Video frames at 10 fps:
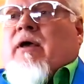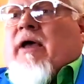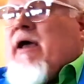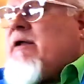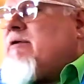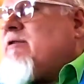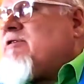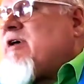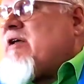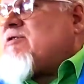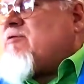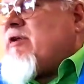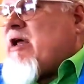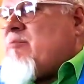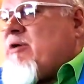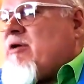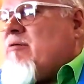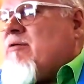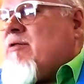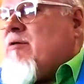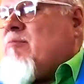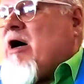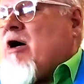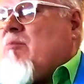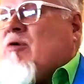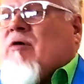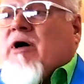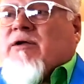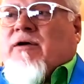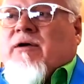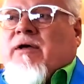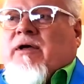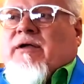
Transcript: And the Sanskrit epic, the Mahabharata,